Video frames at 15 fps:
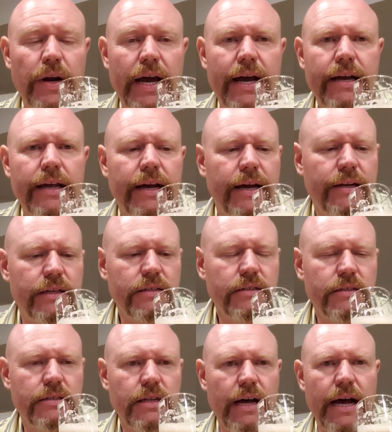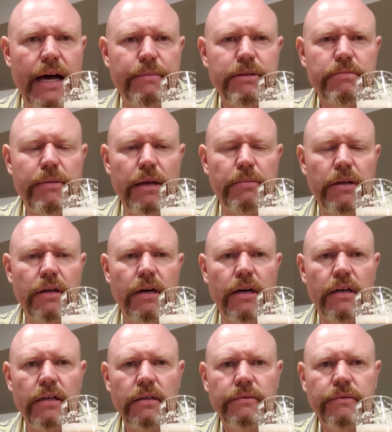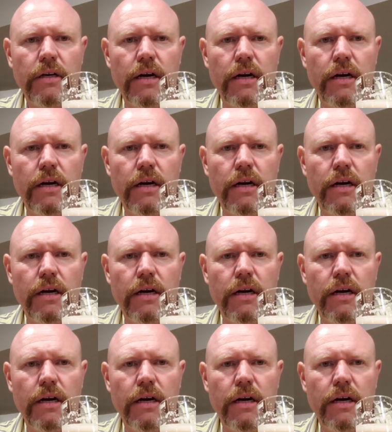knock it on is the hops maybe are